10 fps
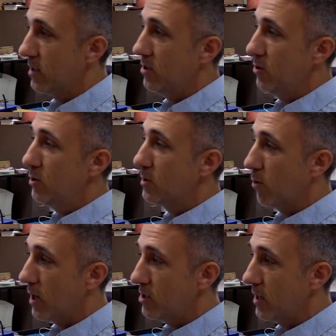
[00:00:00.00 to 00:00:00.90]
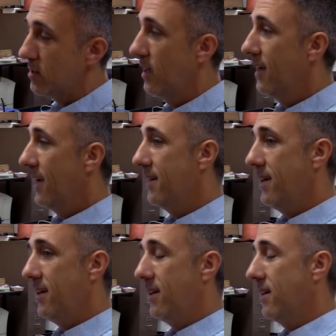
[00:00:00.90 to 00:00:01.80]
and do these projects, and
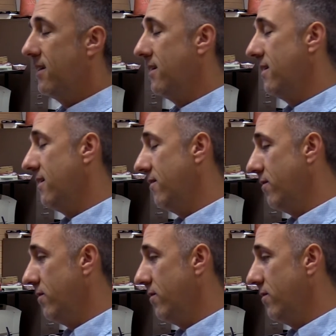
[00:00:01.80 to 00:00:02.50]
they can